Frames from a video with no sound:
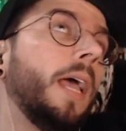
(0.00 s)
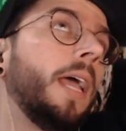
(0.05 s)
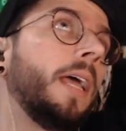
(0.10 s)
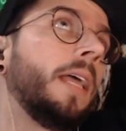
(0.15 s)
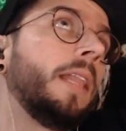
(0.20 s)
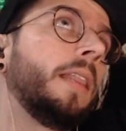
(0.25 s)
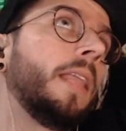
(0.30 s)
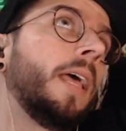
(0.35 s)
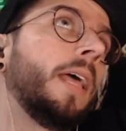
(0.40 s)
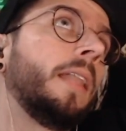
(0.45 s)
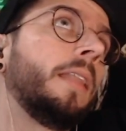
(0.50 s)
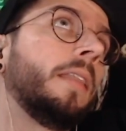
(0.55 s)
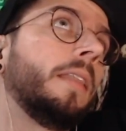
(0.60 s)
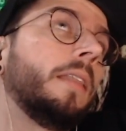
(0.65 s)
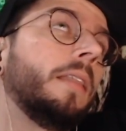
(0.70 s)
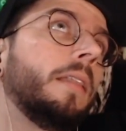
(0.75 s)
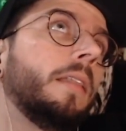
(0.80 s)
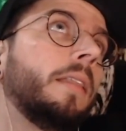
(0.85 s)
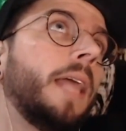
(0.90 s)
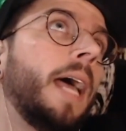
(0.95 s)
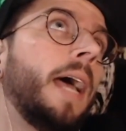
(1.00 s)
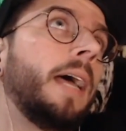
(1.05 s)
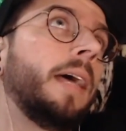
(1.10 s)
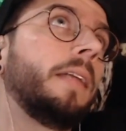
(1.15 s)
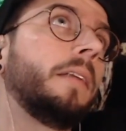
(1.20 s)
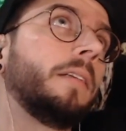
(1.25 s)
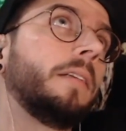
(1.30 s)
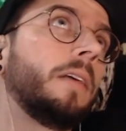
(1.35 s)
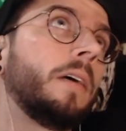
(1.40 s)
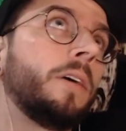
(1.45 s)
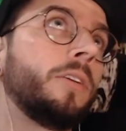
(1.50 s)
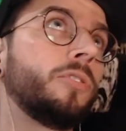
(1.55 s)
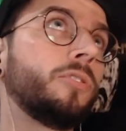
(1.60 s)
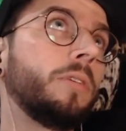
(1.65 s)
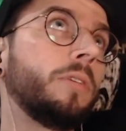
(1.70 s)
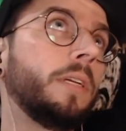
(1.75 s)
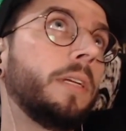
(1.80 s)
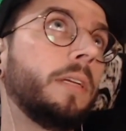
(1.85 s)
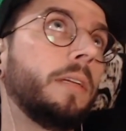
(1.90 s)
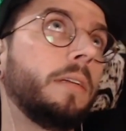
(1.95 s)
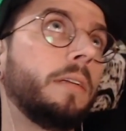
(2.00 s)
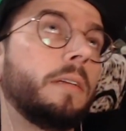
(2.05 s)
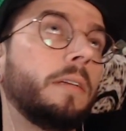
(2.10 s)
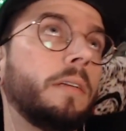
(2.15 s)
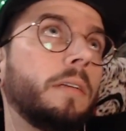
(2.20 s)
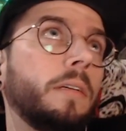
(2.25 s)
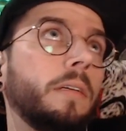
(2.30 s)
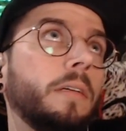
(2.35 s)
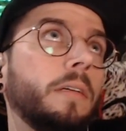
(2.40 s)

and then that country